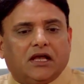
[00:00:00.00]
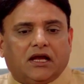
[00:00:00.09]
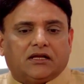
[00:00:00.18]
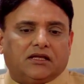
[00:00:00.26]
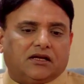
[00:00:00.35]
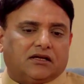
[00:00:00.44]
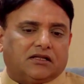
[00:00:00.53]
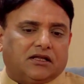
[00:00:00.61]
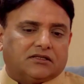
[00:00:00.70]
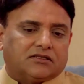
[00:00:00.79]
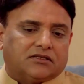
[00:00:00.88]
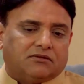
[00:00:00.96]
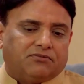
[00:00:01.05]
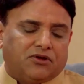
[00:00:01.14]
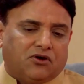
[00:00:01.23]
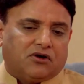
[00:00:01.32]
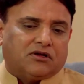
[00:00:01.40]
And then there is
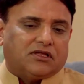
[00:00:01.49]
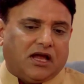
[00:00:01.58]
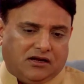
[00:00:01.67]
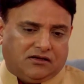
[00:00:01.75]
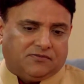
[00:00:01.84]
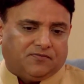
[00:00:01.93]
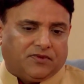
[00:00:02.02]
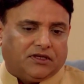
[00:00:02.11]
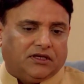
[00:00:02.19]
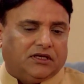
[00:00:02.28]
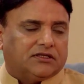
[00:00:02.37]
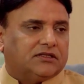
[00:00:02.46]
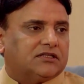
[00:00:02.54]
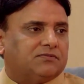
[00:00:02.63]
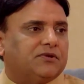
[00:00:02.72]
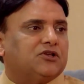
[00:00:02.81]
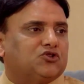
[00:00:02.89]
beyond that is the
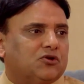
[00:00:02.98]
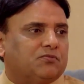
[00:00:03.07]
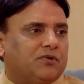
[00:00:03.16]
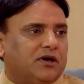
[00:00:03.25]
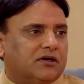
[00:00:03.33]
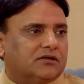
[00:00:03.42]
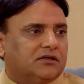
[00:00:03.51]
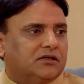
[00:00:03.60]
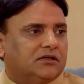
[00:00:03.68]
spiritual part,